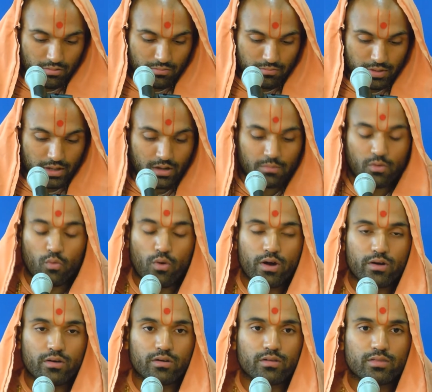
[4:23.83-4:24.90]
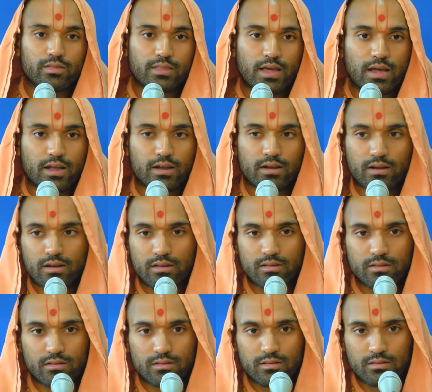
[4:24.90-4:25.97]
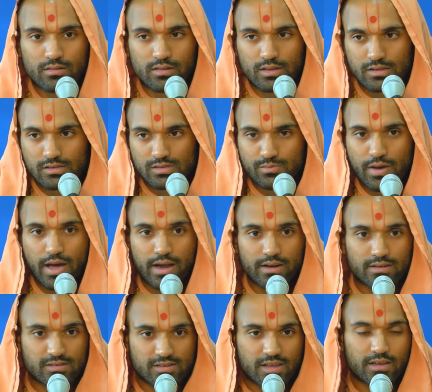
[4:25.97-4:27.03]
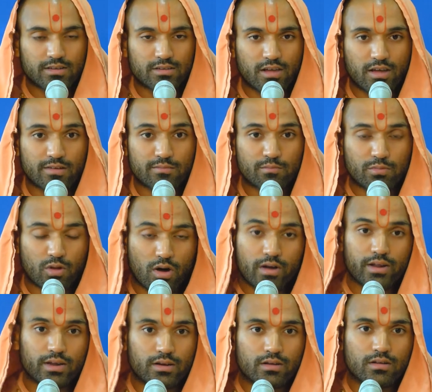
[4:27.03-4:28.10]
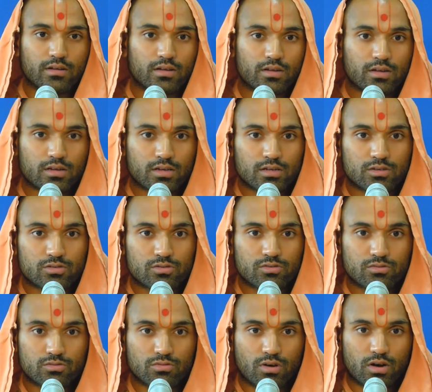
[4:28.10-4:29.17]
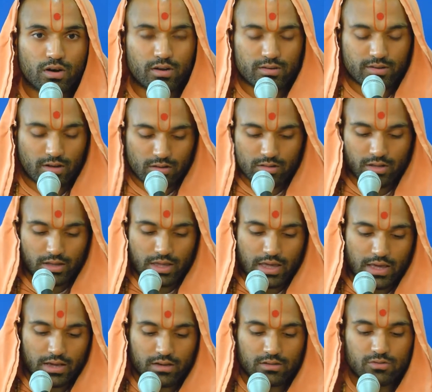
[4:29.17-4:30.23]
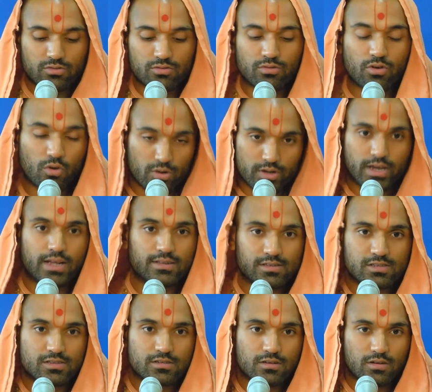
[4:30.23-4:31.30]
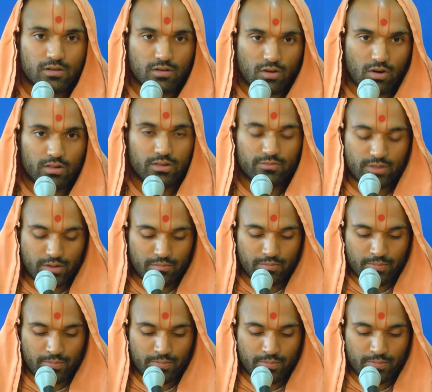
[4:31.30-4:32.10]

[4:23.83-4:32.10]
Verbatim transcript: become aware that these bad saints had plotted to uh, tell the king to go against all of them.